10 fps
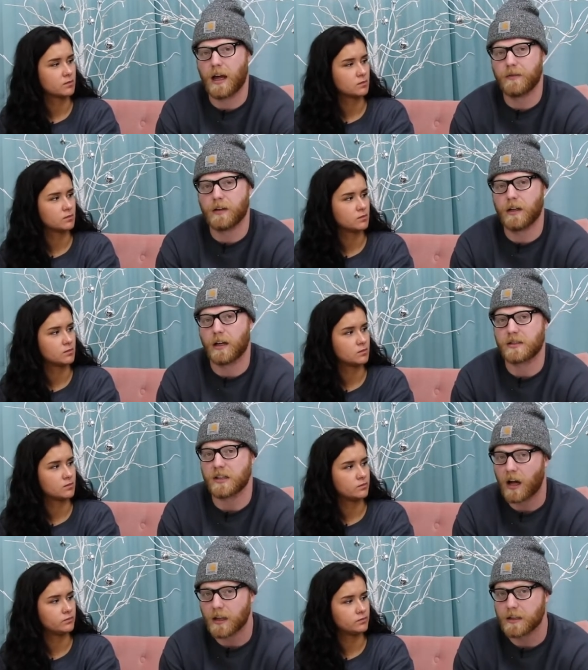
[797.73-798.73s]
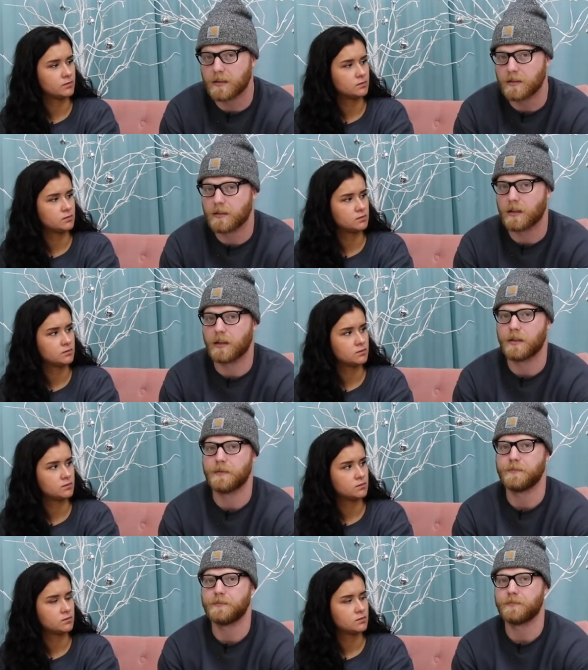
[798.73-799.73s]
Speaker 1: have a, a solid
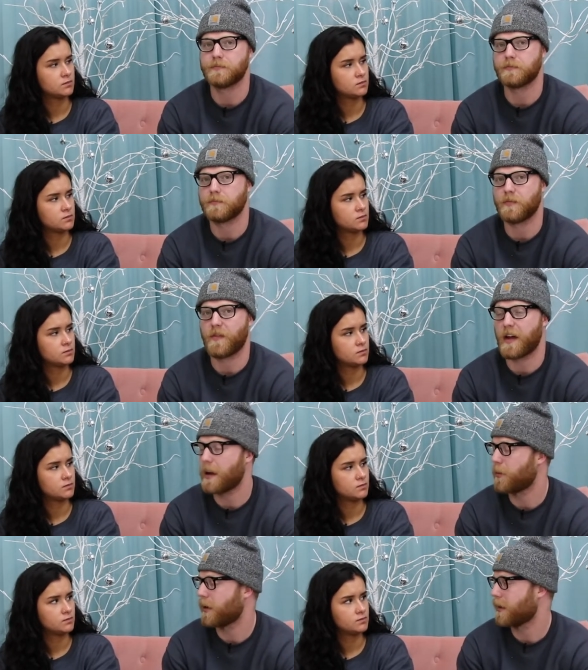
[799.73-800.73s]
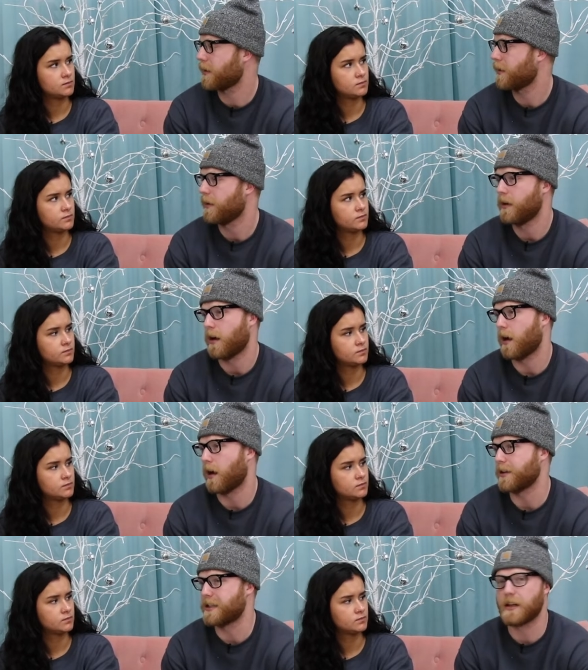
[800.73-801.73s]
um, fabric,
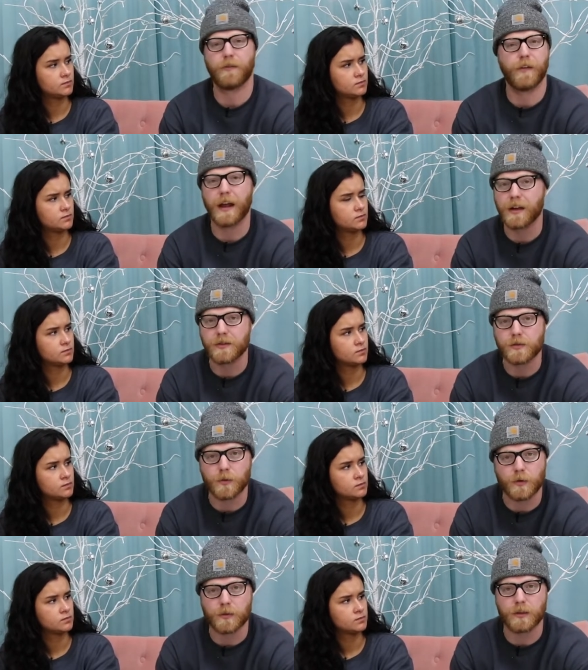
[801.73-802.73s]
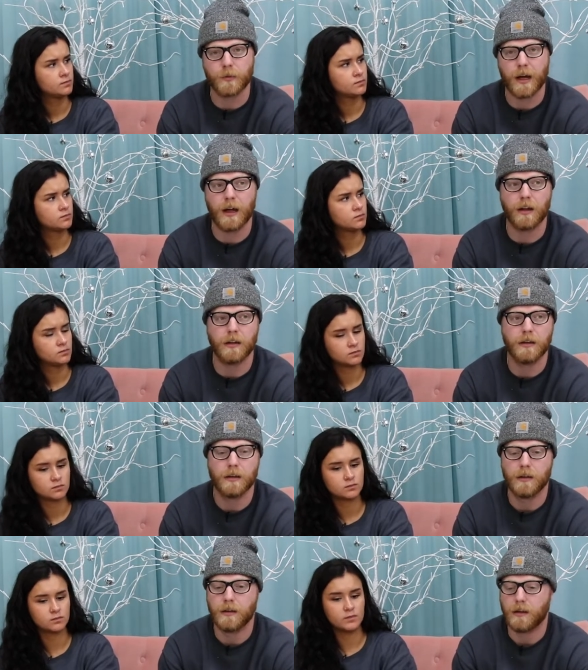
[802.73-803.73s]
uh, tent fans work really well.
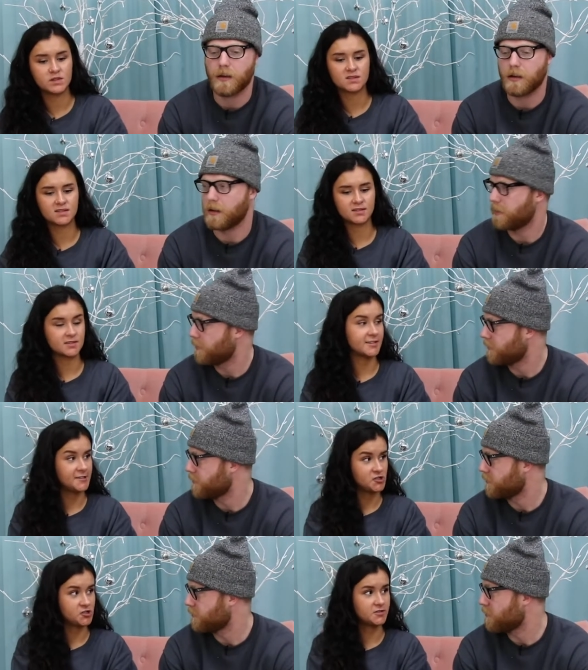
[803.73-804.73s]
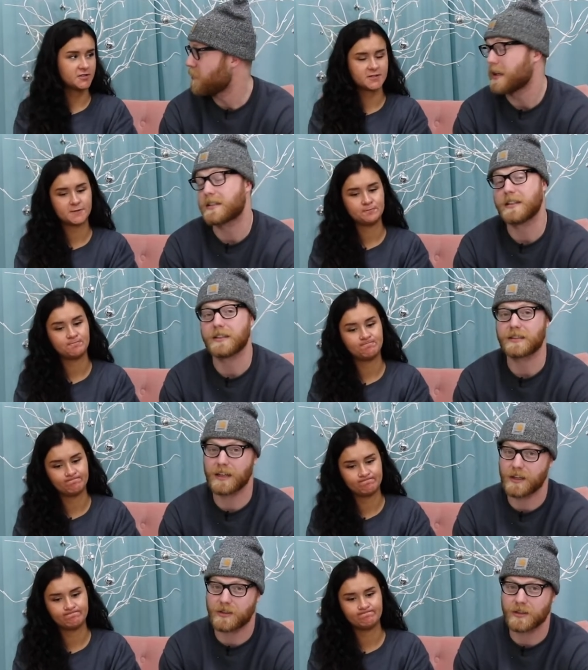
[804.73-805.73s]
Speaker 2: Misting stations.
Speaker 1: Misting
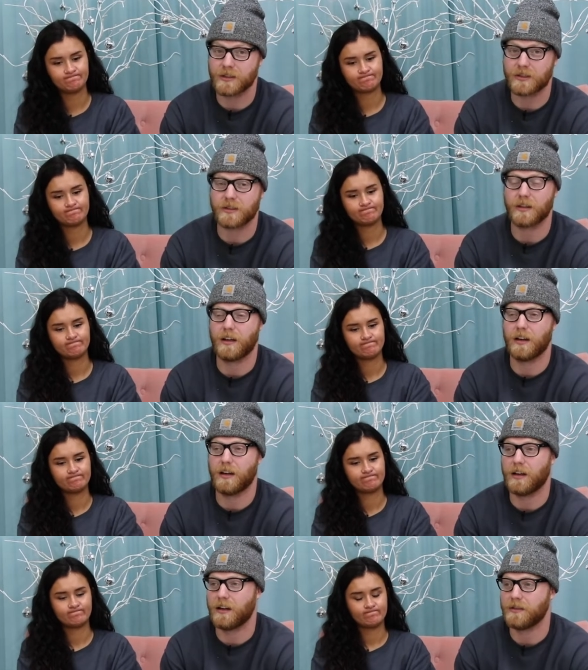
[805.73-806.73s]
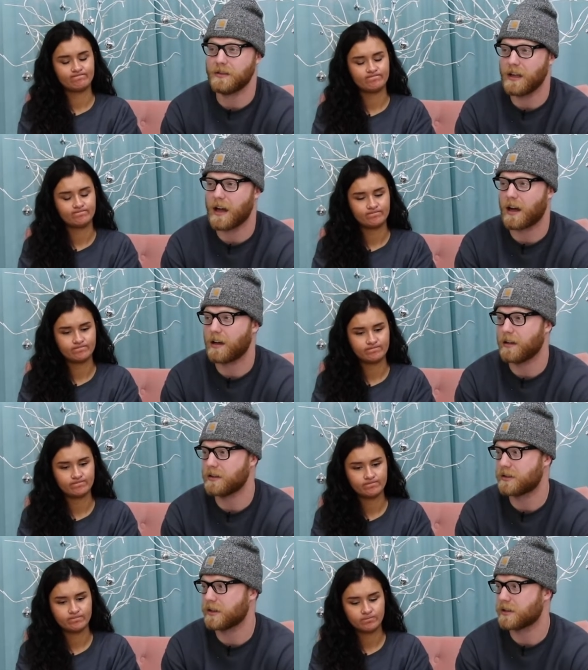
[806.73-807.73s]
stations. Mm-hmm. Uh, yeah,
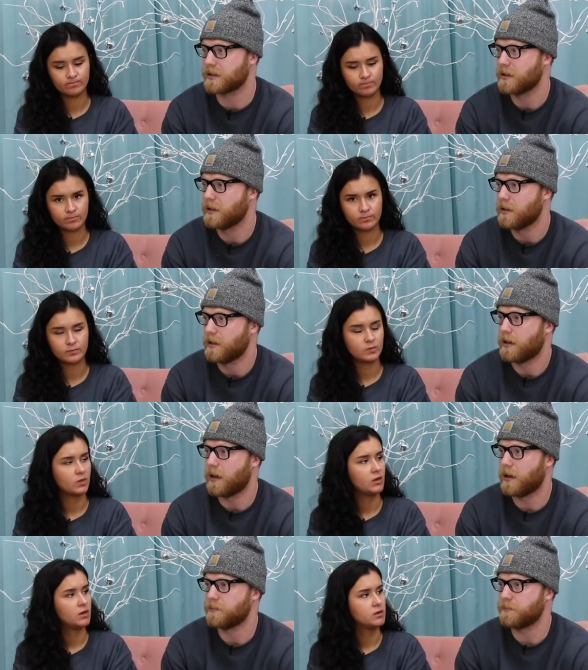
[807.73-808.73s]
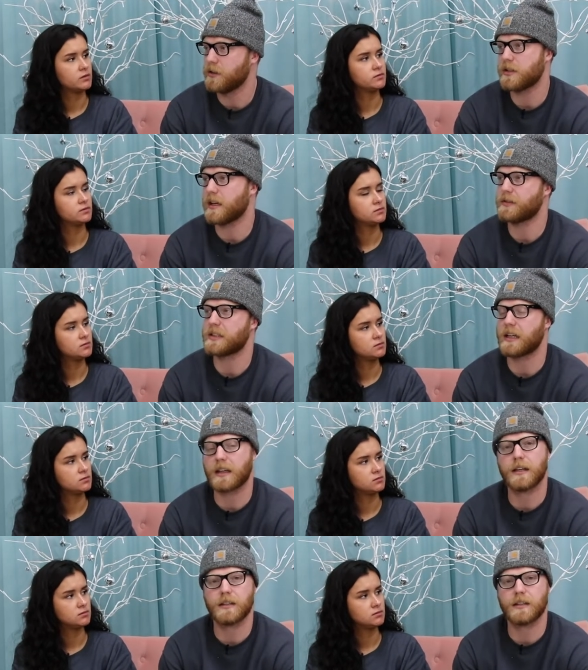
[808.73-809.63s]
it's just, um, you just have to take that